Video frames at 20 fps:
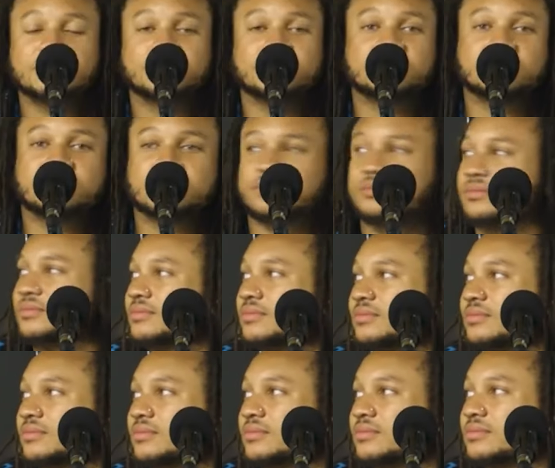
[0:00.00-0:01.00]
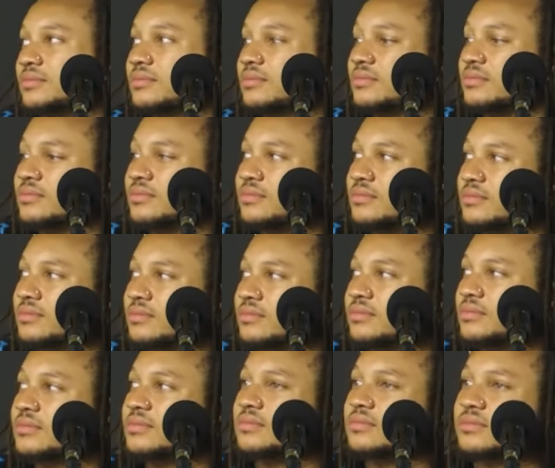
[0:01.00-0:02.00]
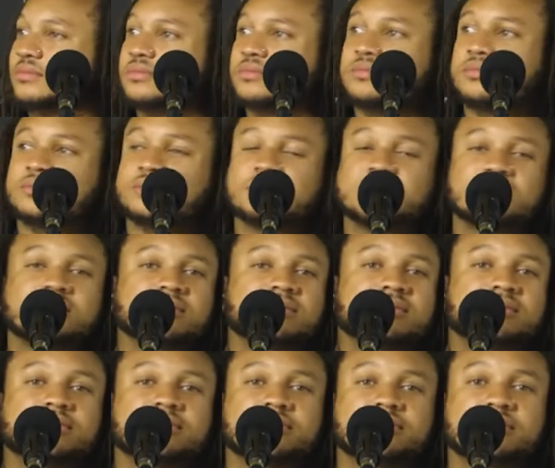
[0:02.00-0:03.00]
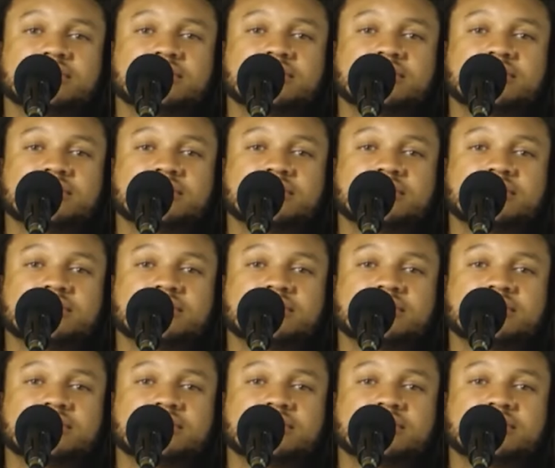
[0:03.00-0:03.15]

(not speaking)